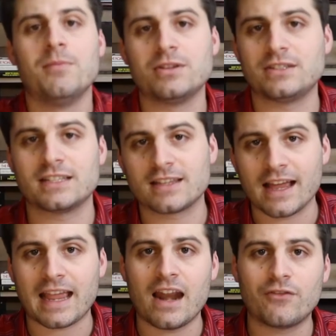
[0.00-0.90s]
But is this
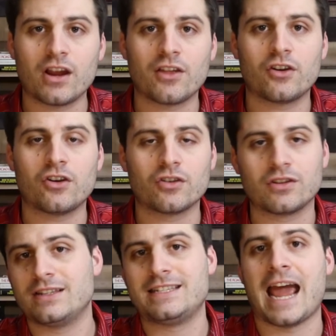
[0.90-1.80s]
like every
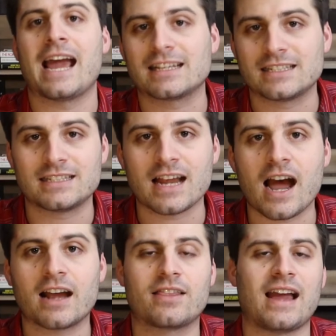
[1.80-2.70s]
other tech
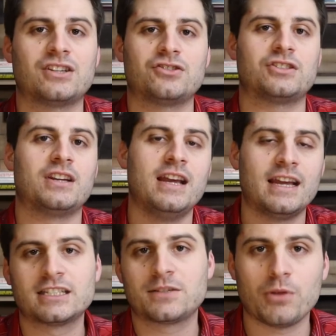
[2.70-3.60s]
stock that's just
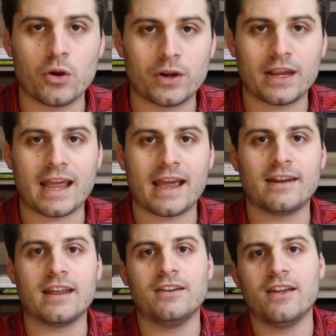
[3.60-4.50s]
exploding
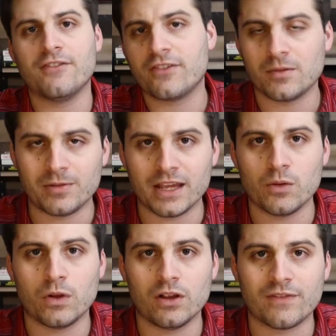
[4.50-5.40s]
and inevitably
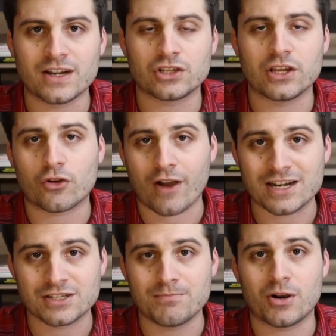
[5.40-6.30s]
will eventually
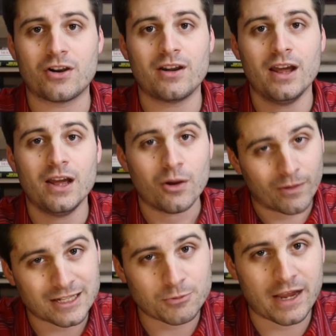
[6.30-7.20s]
crash and burn?
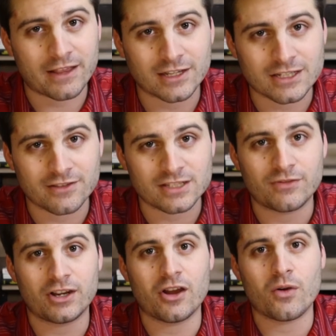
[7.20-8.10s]
Well, that's why you clicked on this
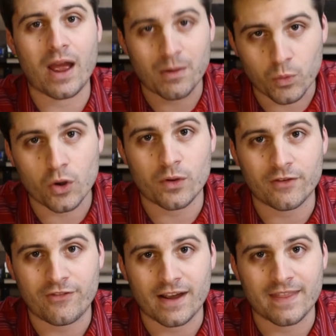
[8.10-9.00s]
video, and we're going
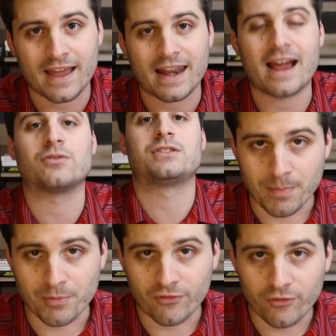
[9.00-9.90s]
to find that out.
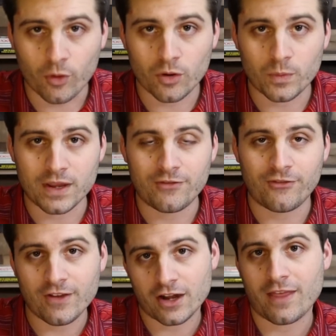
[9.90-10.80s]
But before we
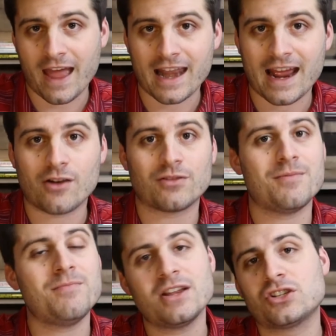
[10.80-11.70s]
figure that
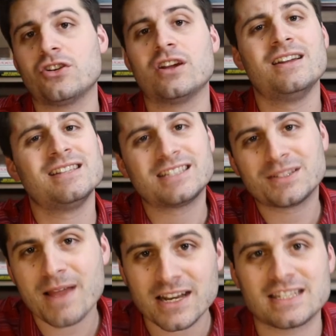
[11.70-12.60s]
out, make sure to
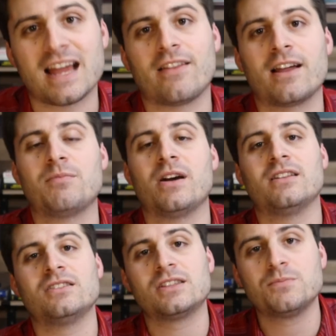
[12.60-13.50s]
smash that like
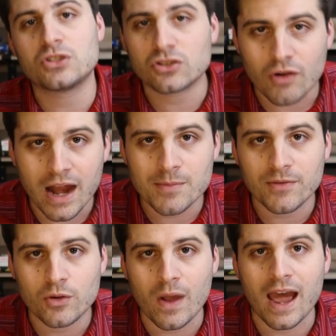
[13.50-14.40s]
button, subscribe
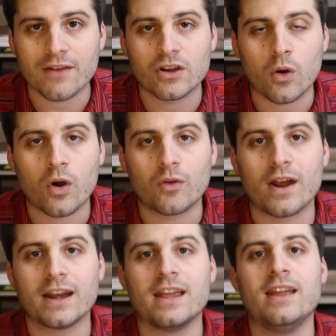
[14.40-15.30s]
if you haven't
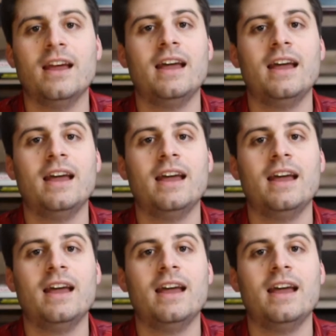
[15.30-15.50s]
already,